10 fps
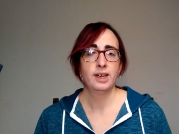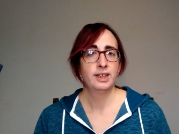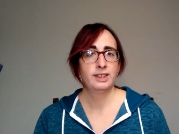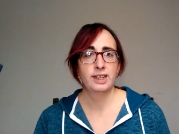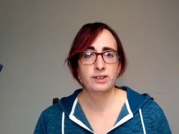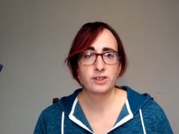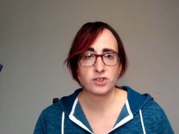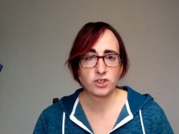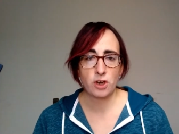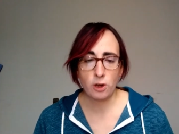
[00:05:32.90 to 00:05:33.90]
get the
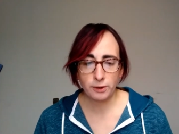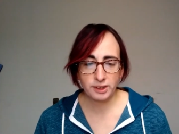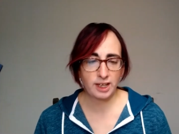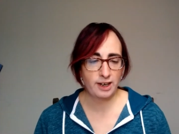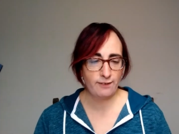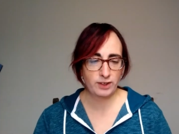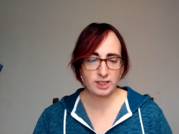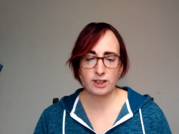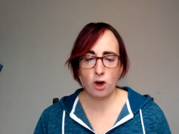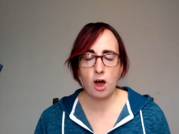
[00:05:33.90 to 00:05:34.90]
salt, get
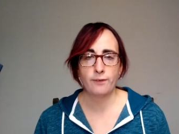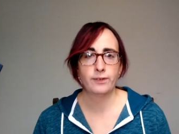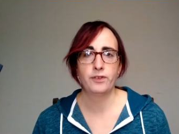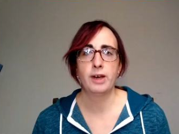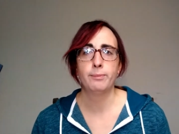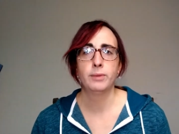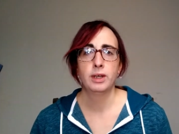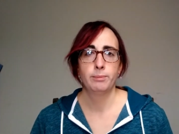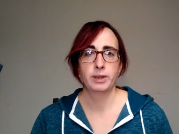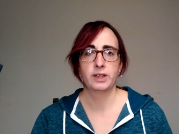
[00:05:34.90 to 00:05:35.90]
everything off of them,
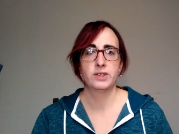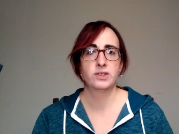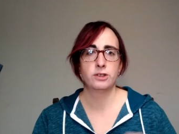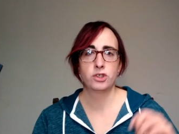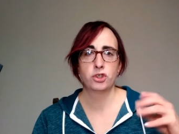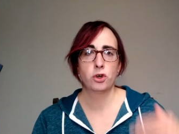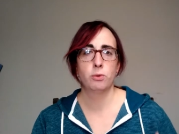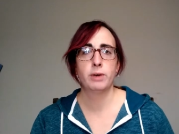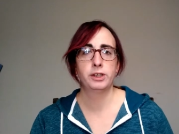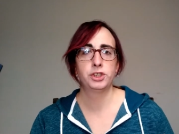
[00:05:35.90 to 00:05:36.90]
because there's so
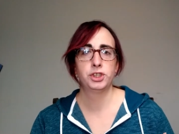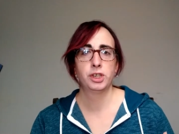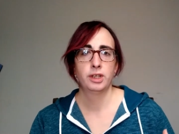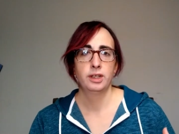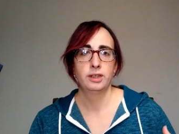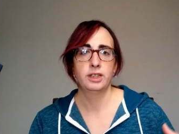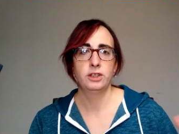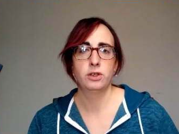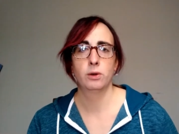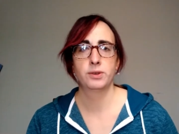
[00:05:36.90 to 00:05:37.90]
much that you
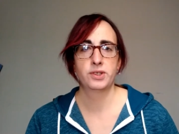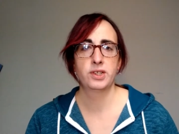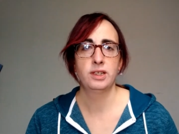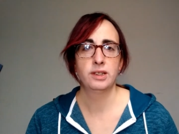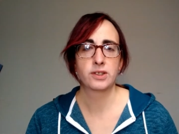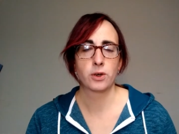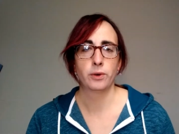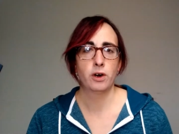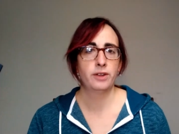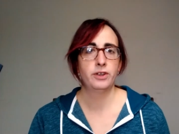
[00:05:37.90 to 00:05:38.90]
don't see that's going
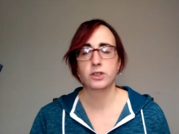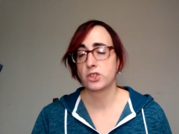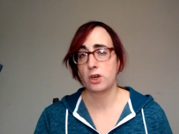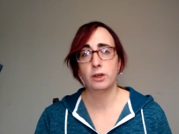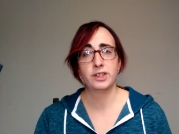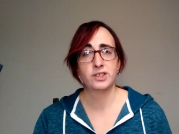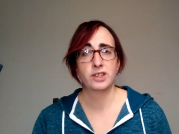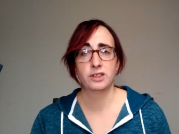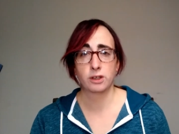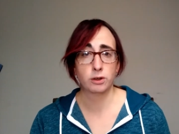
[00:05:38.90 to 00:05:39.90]
on there. Salt is
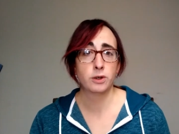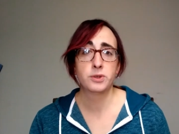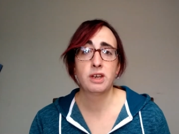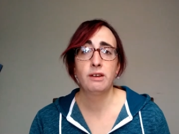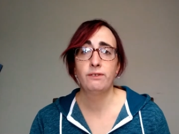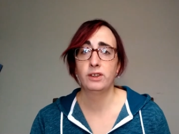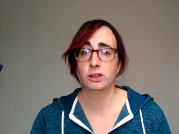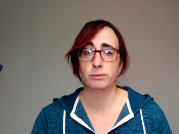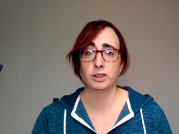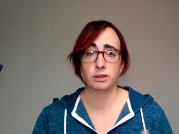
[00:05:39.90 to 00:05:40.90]
such corrosive,
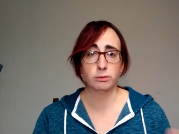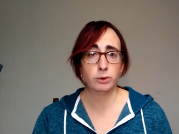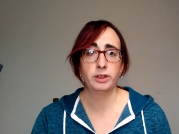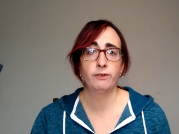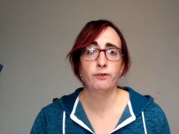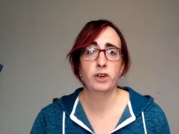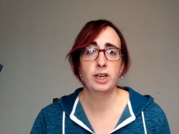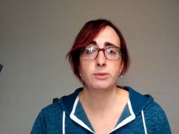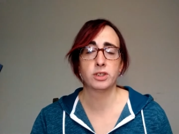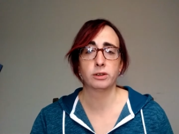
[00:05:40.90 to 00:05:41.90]
it'll ruin your
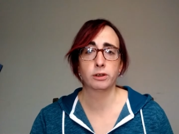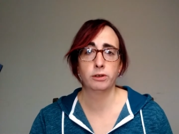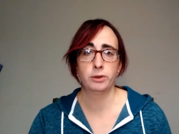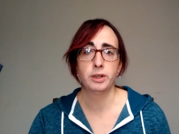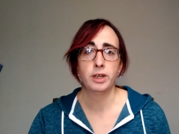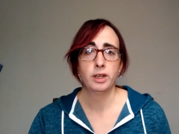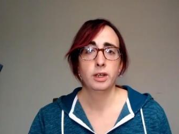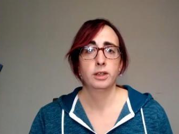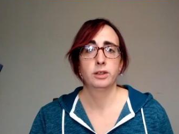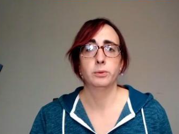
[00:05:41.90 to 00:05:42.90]
frames, it'll corrode
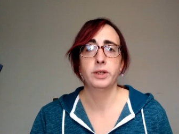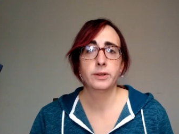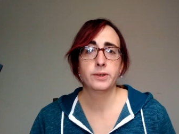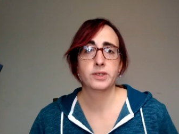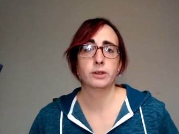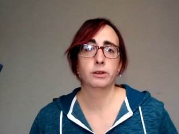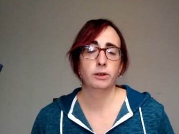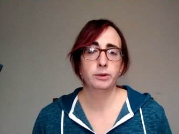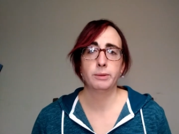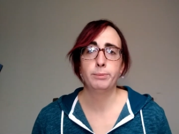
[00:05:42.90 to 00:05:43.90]
the wheels, it'll
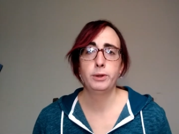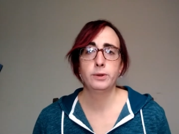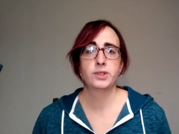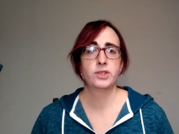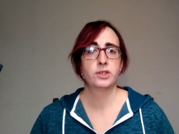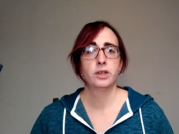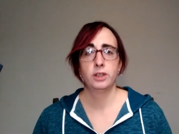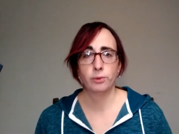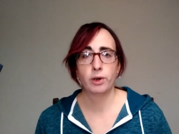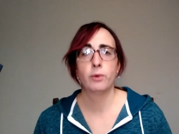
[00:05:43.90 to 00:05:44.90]
corrode the boots.
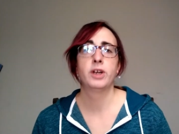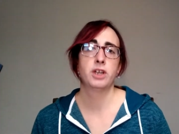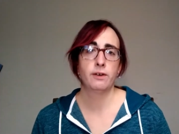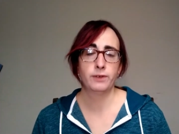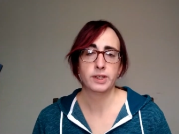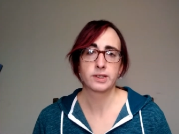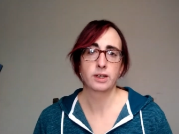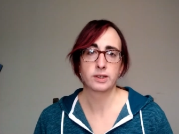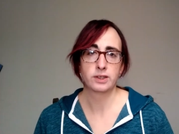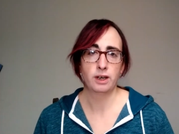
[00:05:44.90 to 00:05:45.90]
You want to watch out for this kind
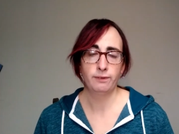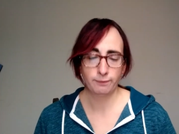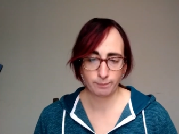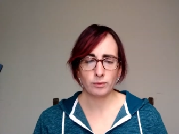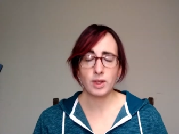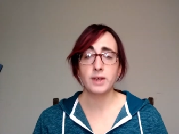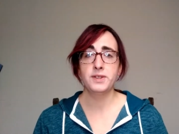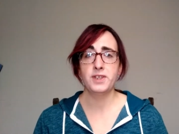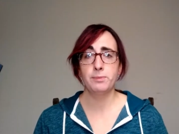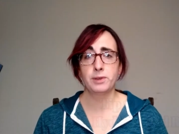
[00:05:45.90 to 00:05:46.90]
of stuff.
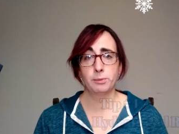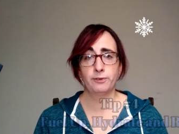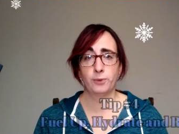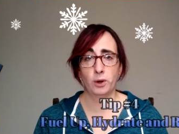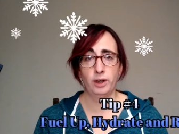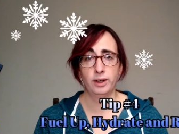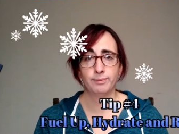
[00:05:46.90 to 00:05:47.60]
Tip number 4,